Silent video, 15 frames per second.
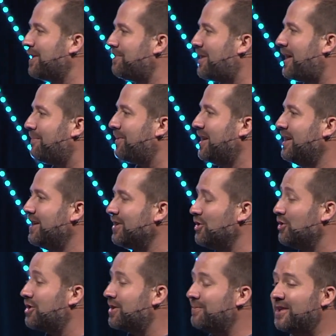hip hop
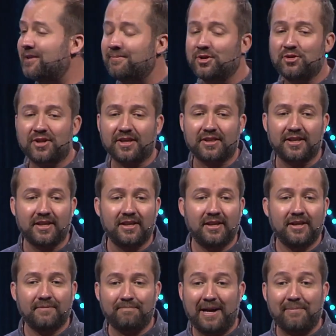used to be the music that
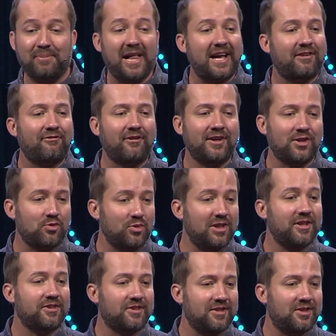my black friends would
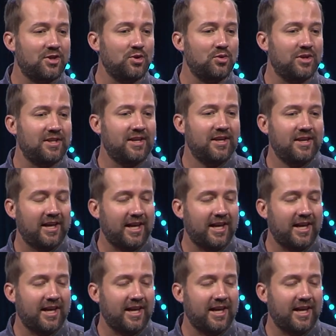listen to, and,